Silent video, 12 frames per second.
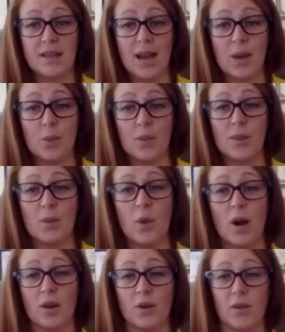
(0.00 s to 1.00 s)
to help
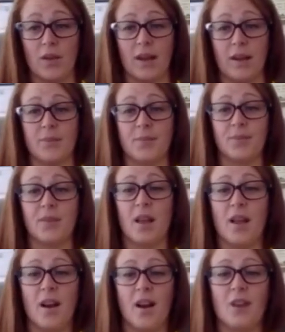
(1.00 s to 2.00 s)
them work on that.
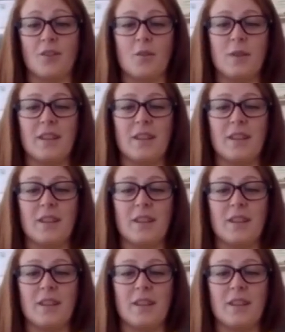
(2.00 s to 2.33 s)
Hi